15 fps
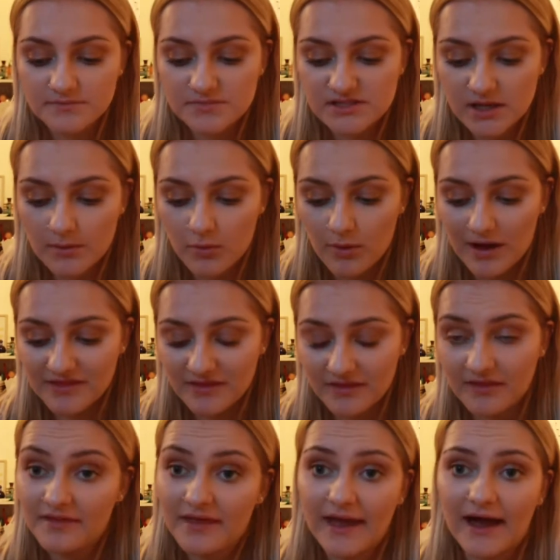summer weather
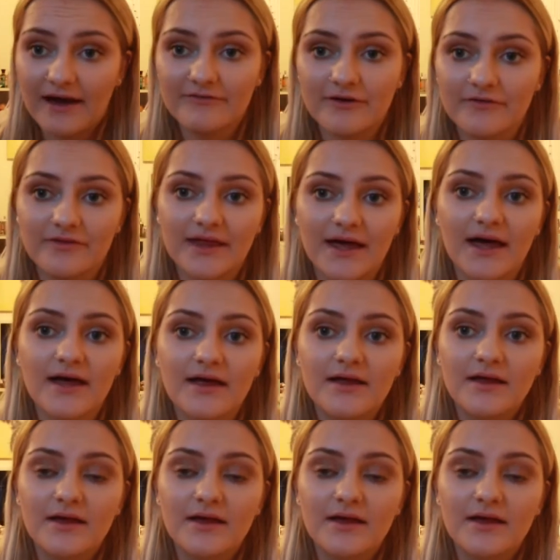that they have over there.